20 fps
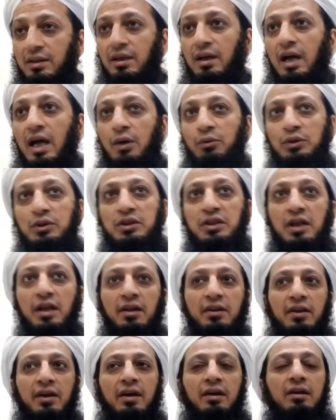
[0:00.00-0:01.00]
I was
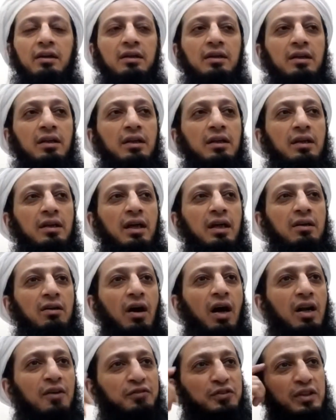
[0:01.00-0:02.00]
sitting there, and
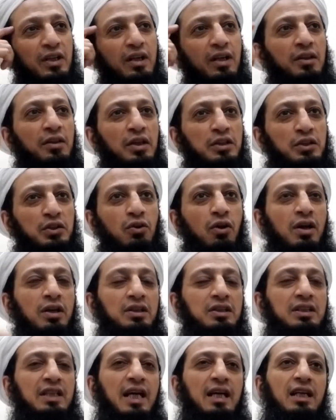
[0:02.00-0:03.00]
all of a sudden this thought
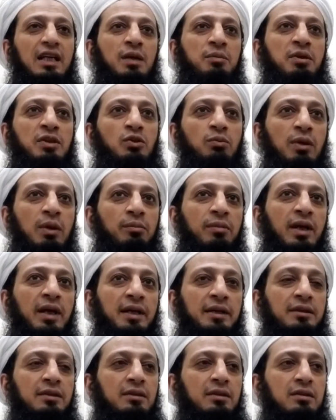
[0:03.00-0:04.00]
started coming to my
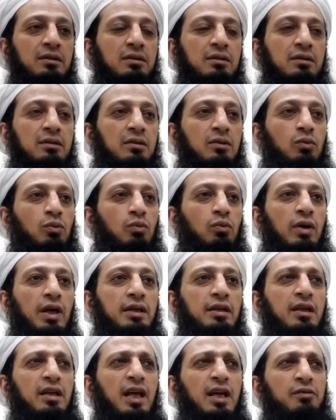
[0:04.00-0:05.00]
mind. Why
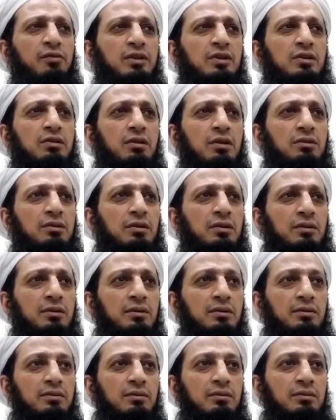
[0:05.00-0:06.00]
did I even surrender?
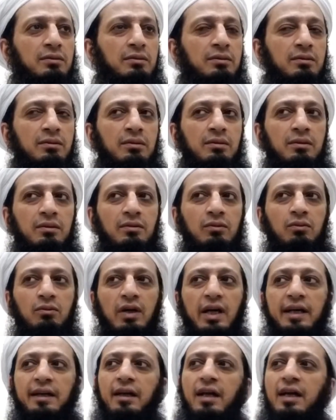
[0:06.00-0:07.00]

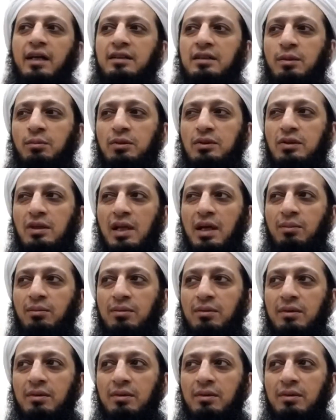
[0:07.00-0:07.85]
Why did I accept Islam?